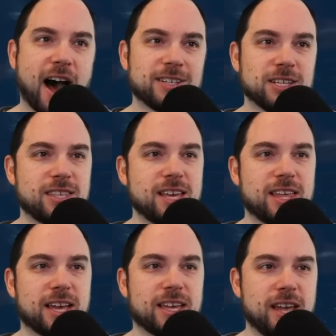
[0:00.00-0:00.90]
I just think
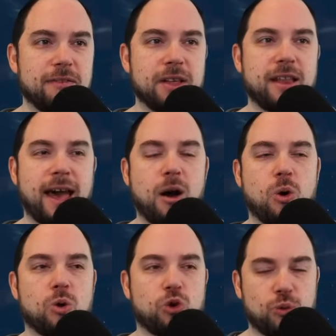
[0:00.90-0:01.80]
that given
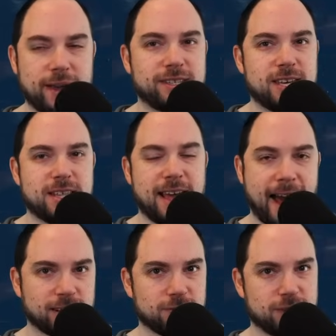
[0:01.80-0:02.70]
how crazy the
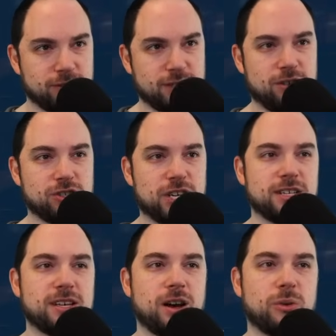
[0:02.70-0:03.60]
active skill synergy
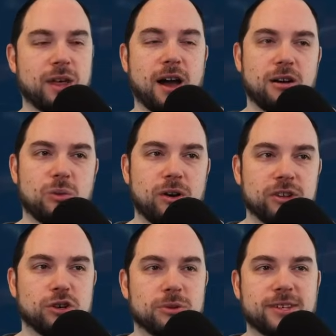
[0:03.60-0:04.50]
is here with Iron Will,
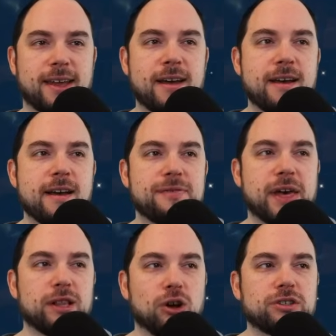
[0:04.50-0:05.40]
it's almost like
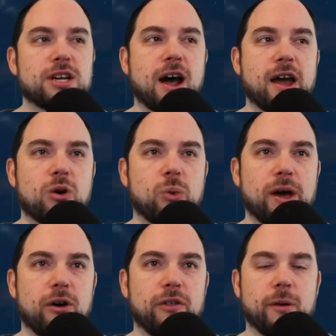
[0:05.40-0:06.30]
they looked at Iron
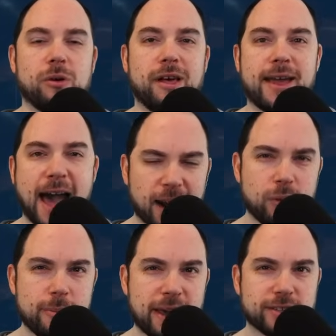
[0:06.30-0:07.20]
Will, they were like, how do
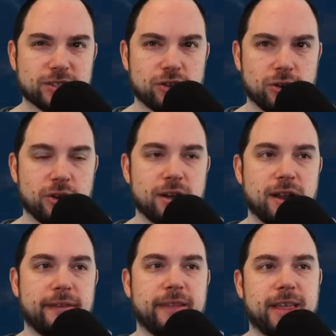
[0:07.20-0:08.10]
we make this
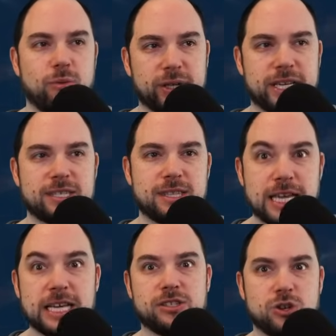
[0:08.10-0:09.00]
good? And then they released
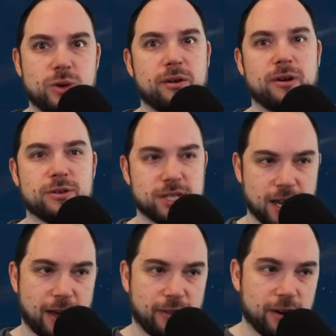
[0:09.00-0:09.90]
these two heroes
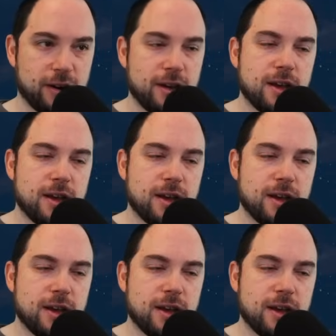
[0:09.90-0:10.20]
together.